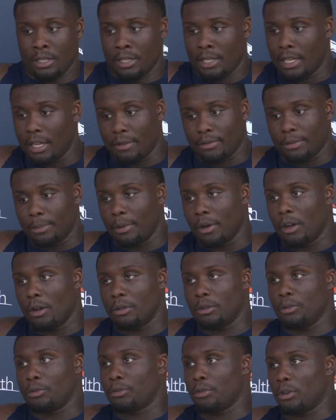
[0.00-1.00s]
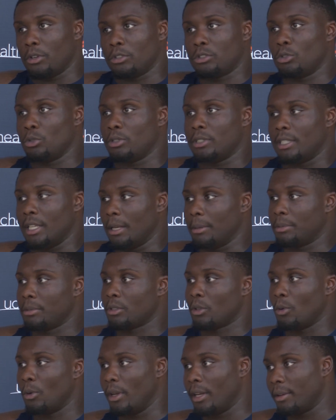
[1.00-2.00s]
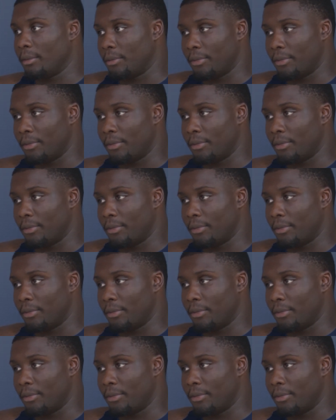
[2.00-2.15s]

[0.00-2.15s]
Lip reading: get off the ball the first two steps, quick,